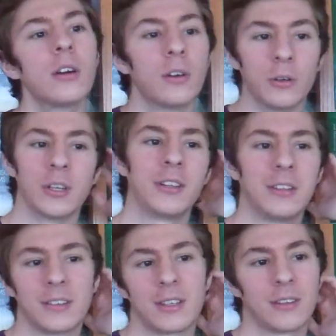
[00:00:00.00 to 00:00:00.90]
or
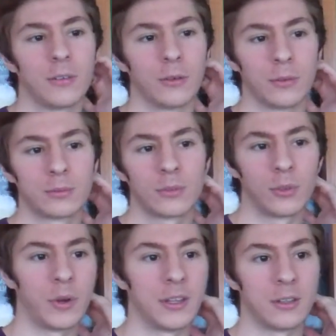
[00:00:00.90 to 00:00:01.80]
the
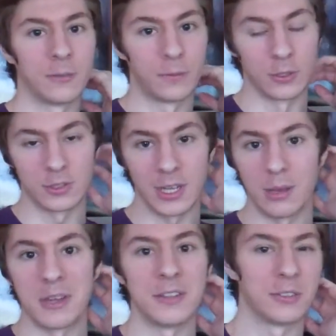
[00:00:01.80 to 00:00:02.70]
way that the first
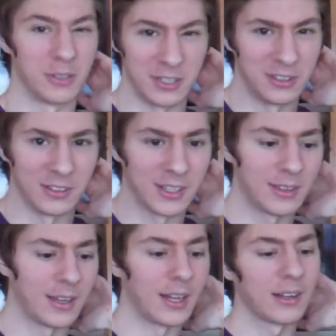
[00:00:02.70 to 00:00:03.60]
game ends, or anything like
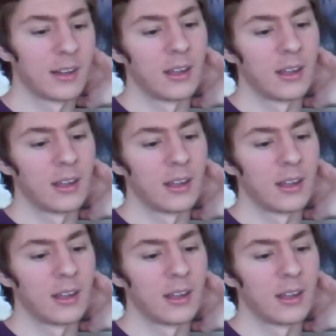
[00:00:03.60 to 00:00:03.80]
that.